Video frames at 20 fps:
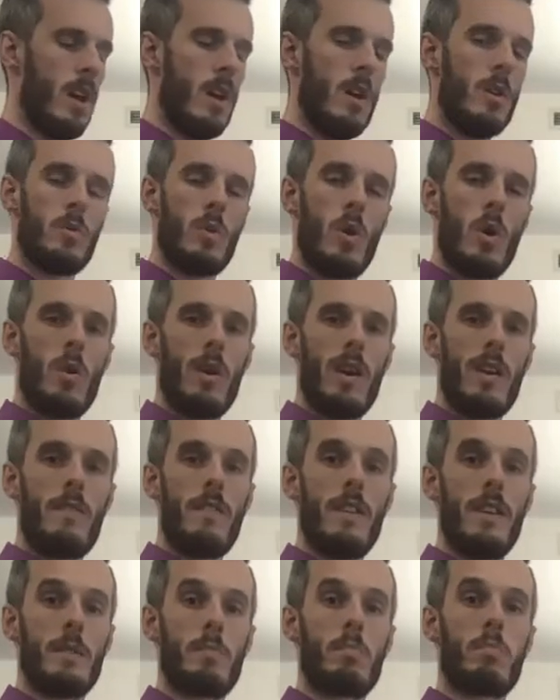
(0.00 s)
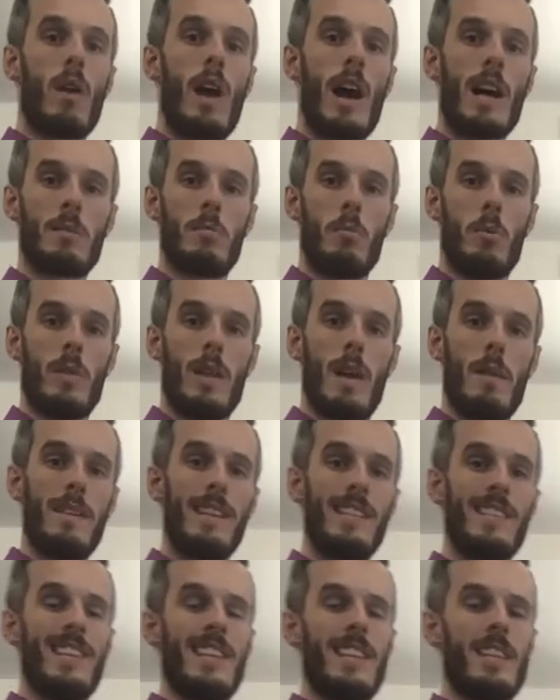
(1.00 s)
So if it is proximal, that
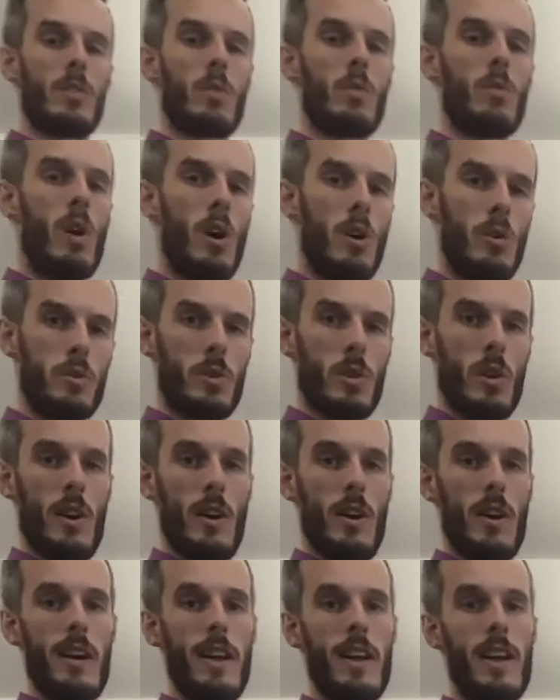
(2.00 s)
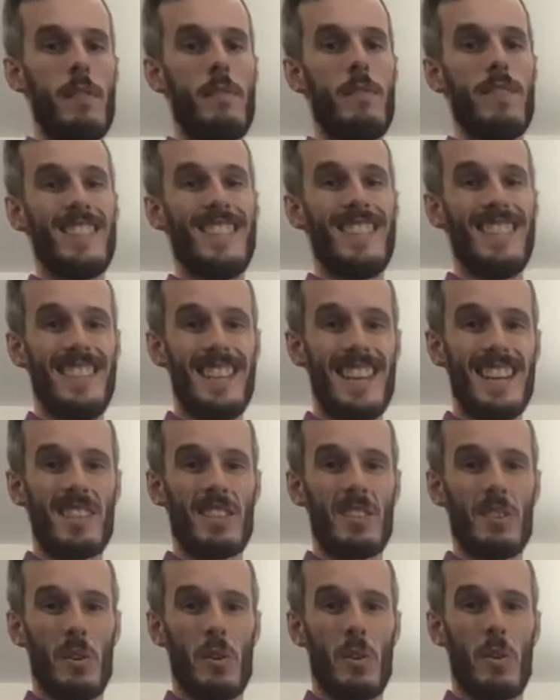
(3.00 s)
means it is closer. If it's
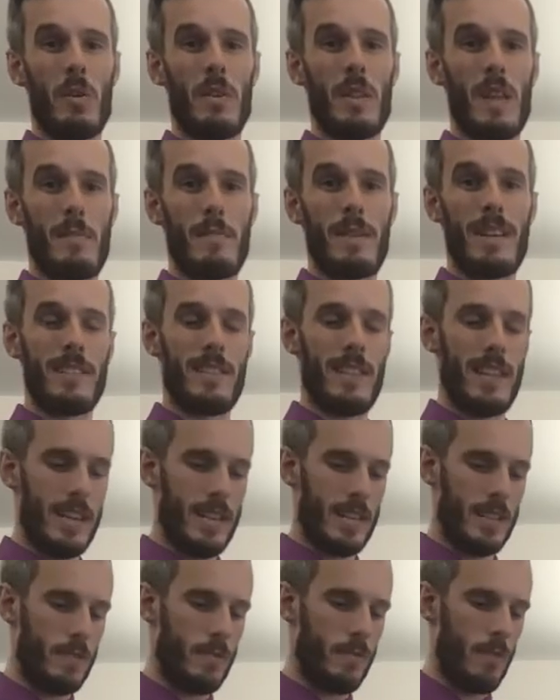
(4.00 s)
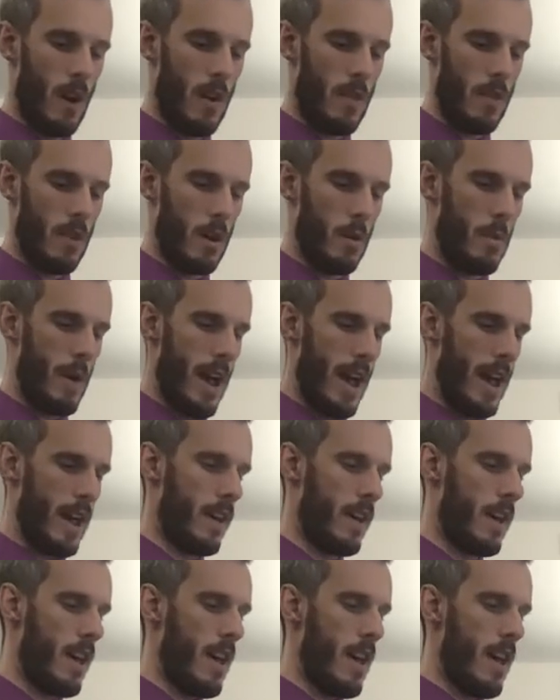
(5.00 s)
distal, that means it is farther away.
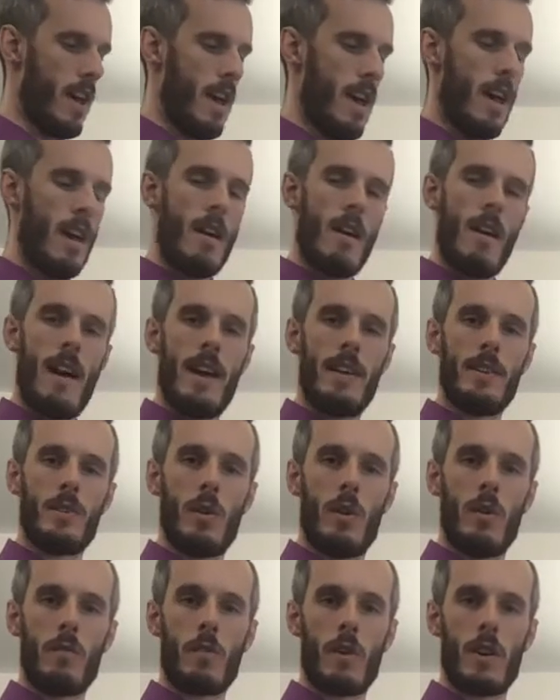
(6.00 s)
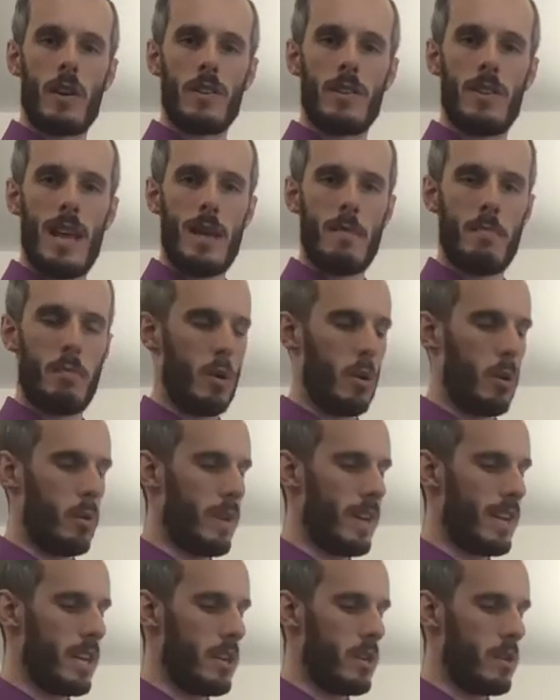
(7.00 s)
All right, so for example, we
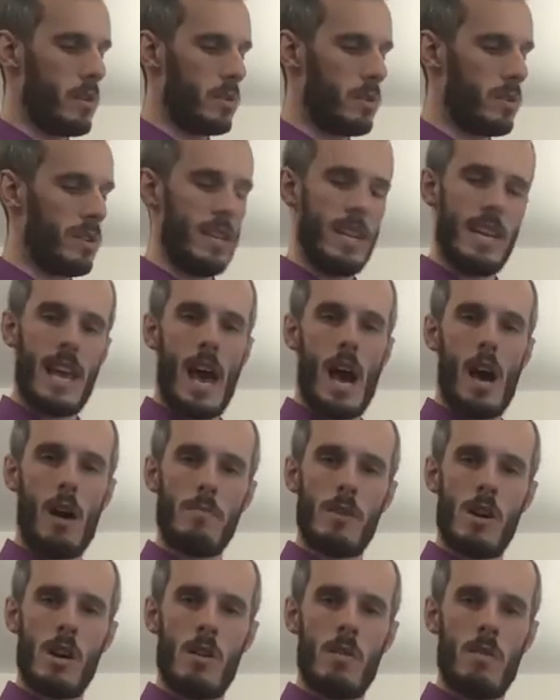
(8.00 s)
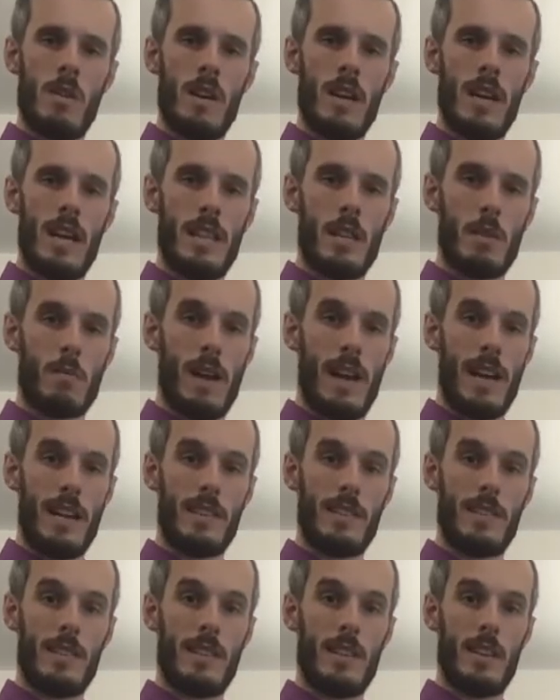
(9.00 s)
can use the elbow and the
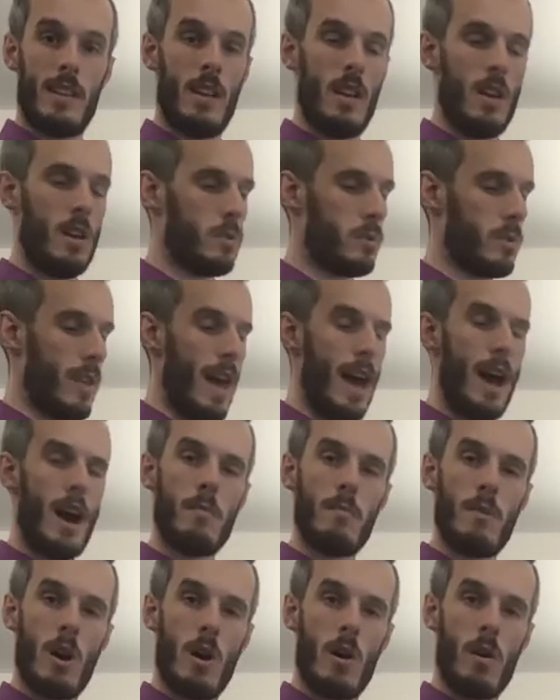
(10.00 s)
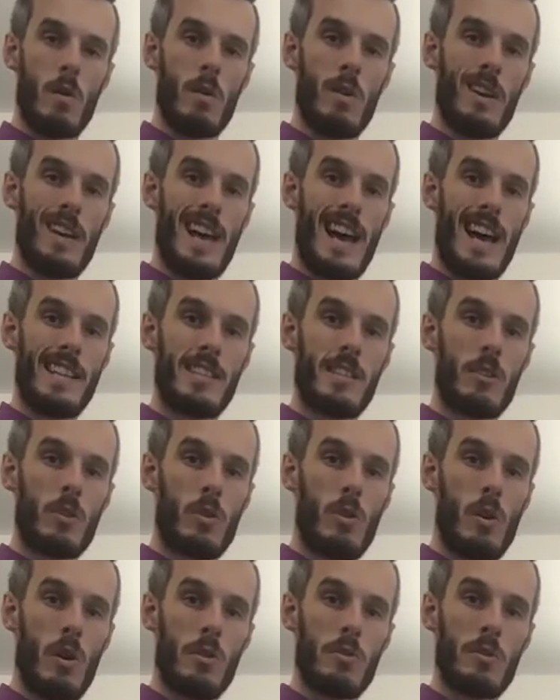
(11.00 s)
wrist. So the elbow, that's
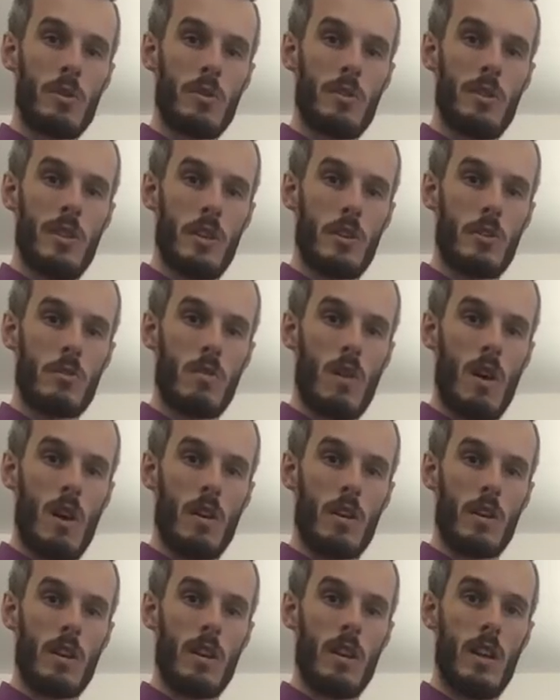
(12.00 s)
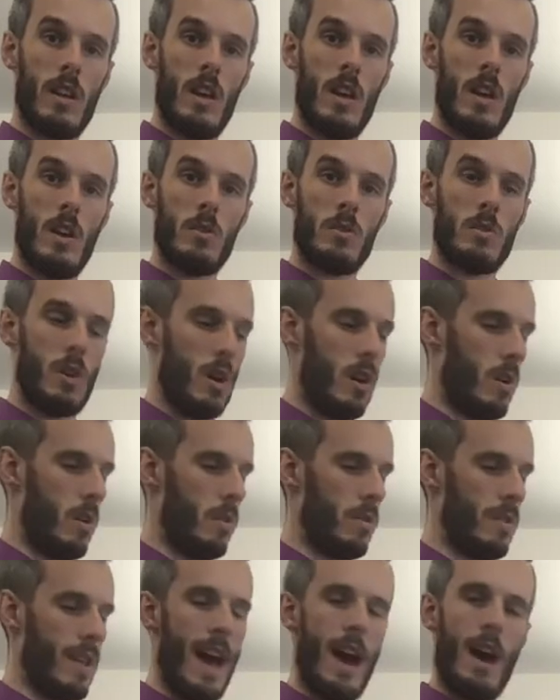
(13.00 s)
closer to the trunk.
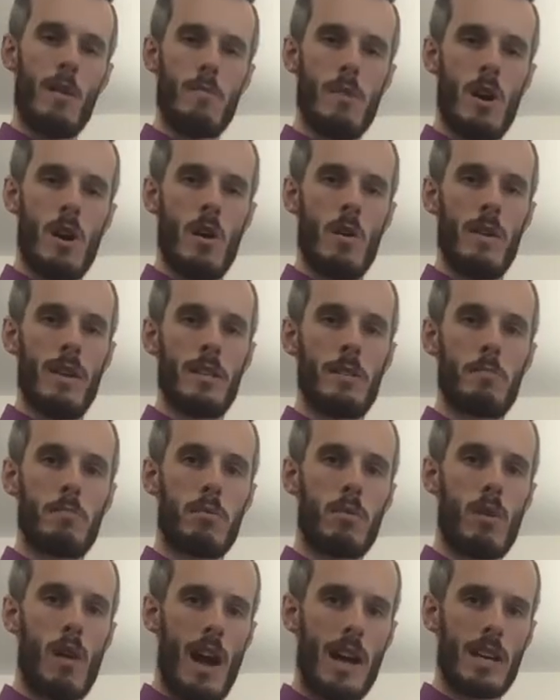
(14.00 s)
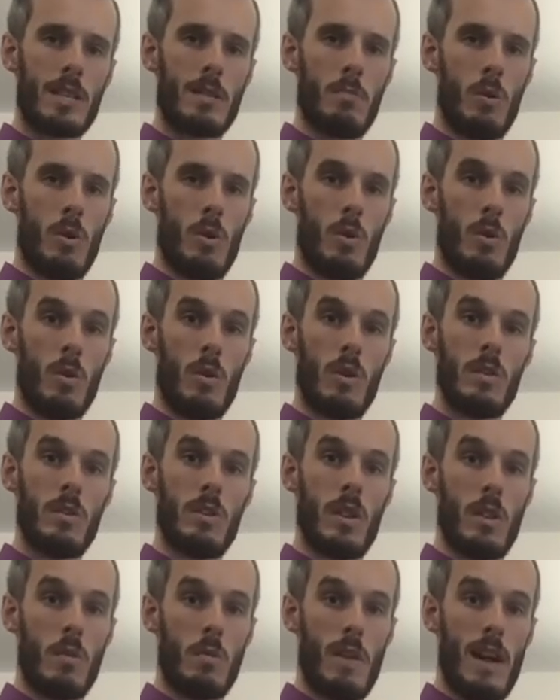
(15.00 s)
So the elbow is proximal
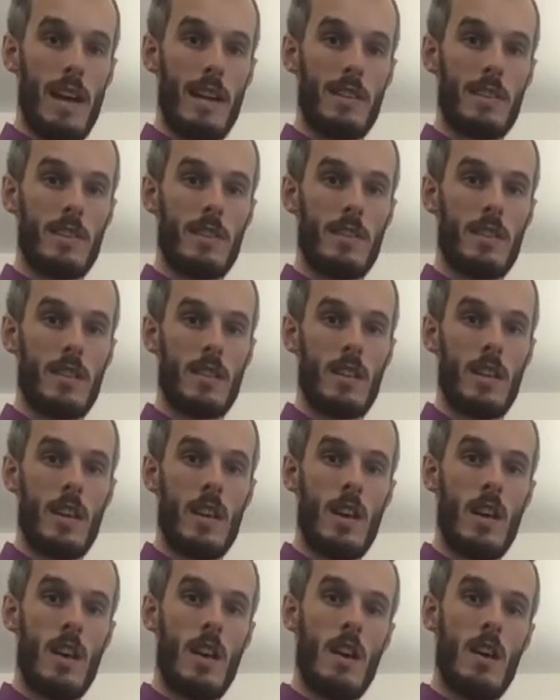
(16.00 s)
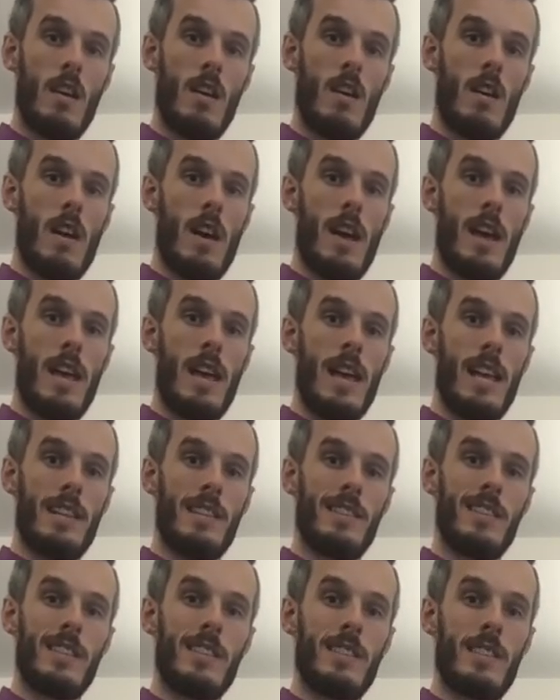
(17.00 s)
to the wrist, right? And
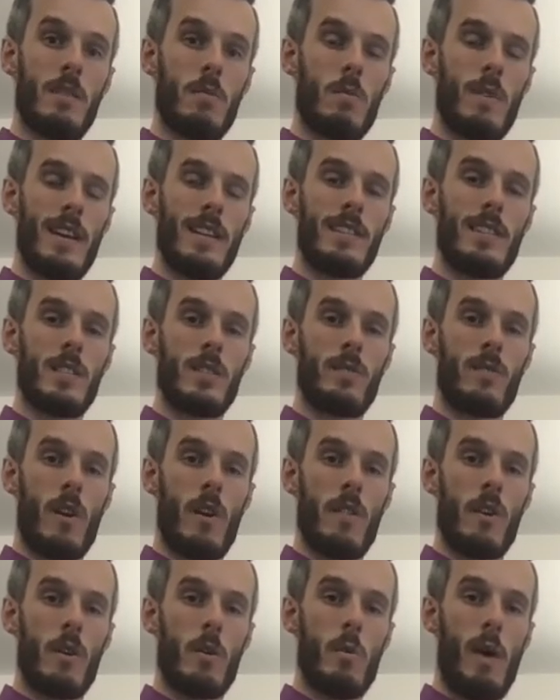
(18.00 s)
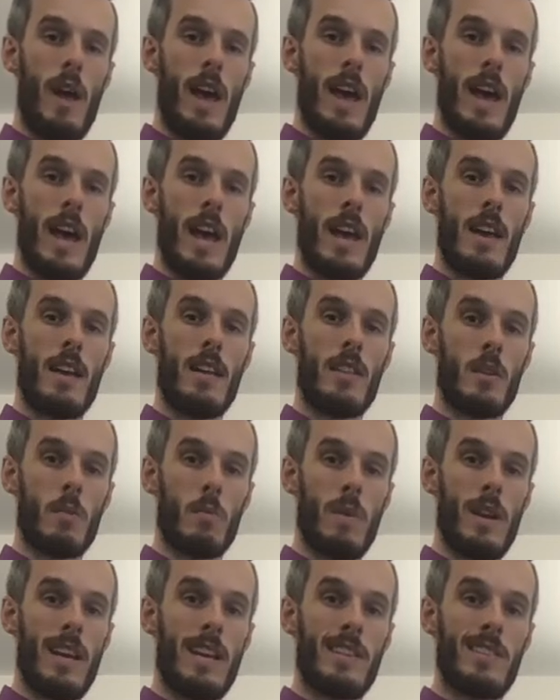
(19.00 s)
since the wrist is farther away, the
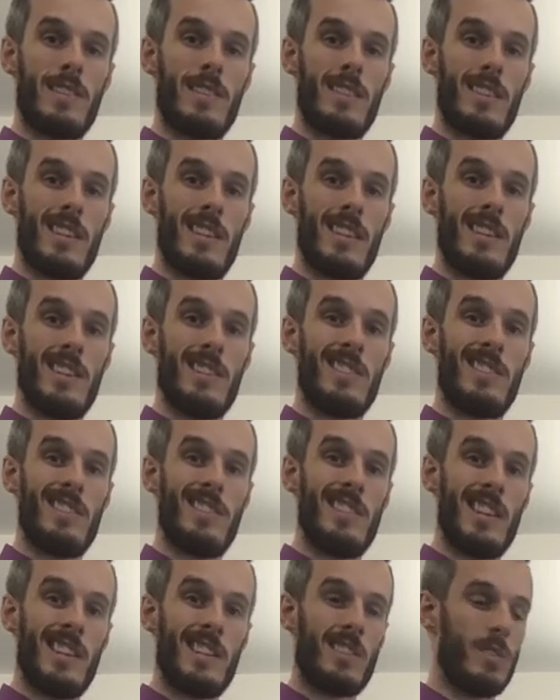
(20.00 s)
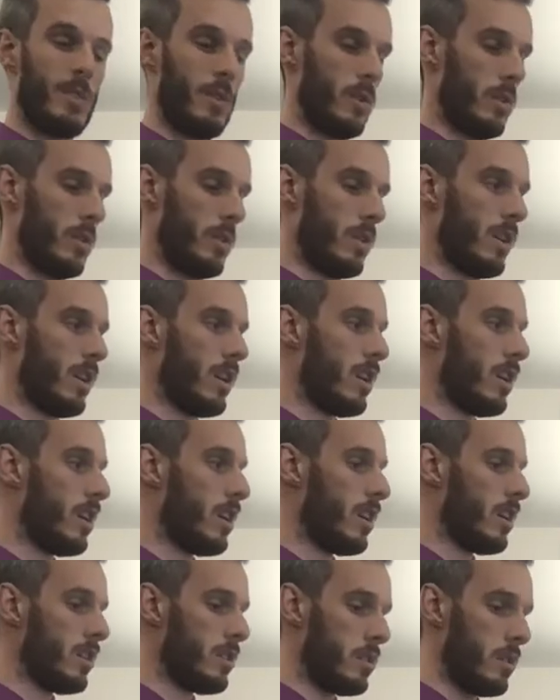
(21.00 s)
wrist is distal
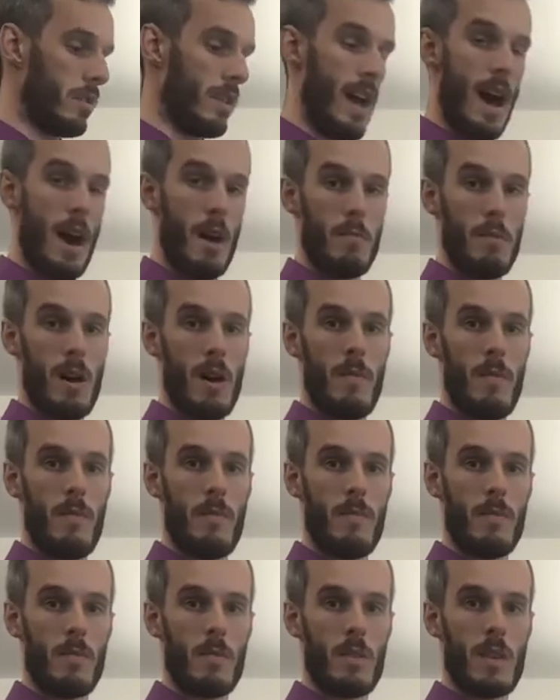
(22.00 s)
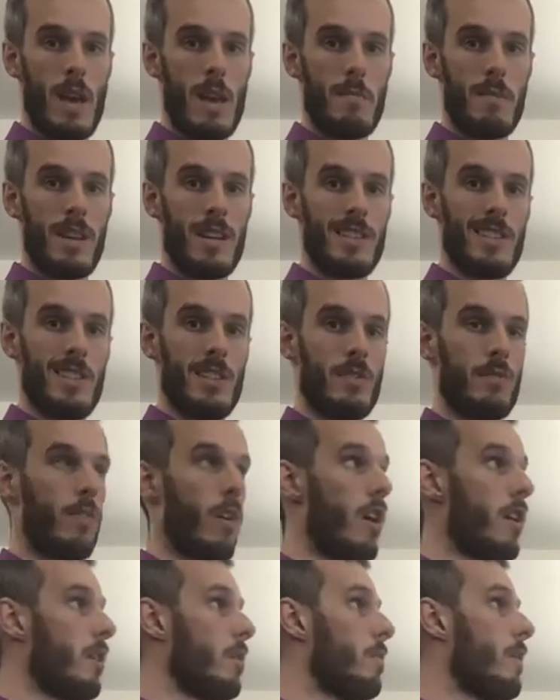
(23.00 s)
to the elbow, okay? Because it's
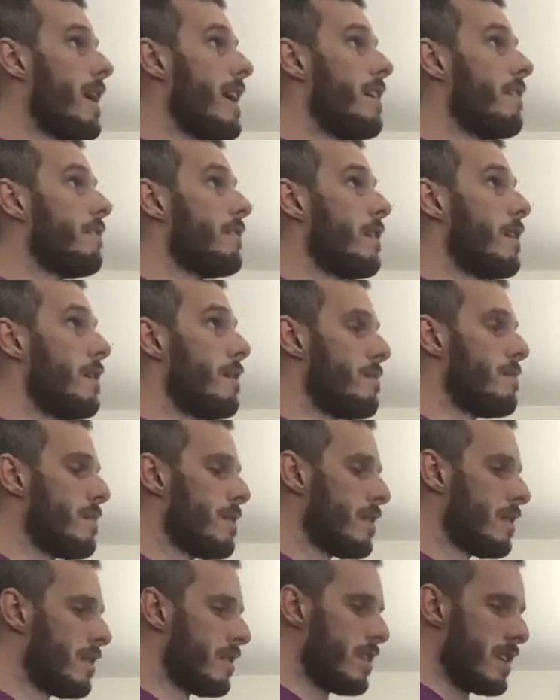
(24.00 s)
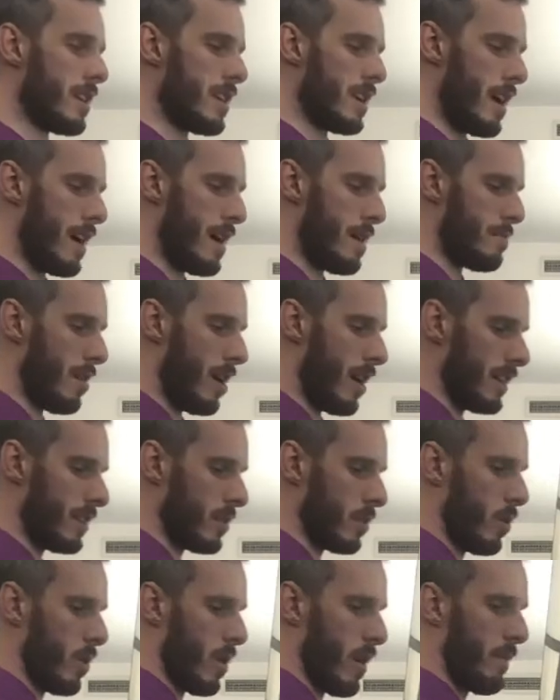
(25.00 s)
farther away from the body's
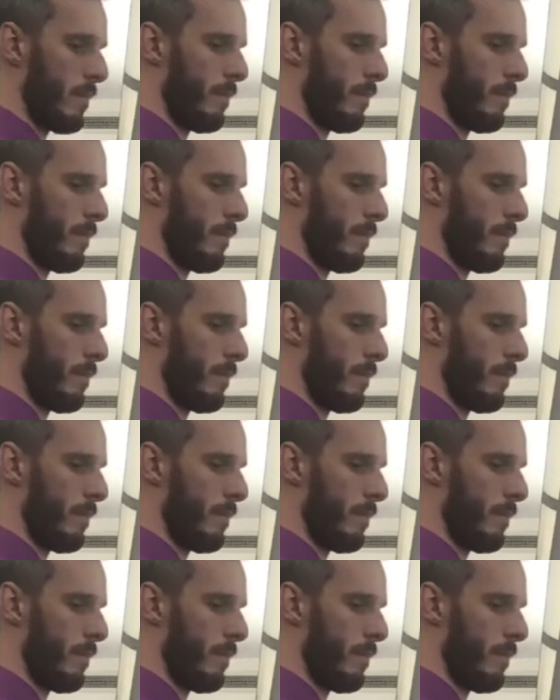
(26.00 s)
core.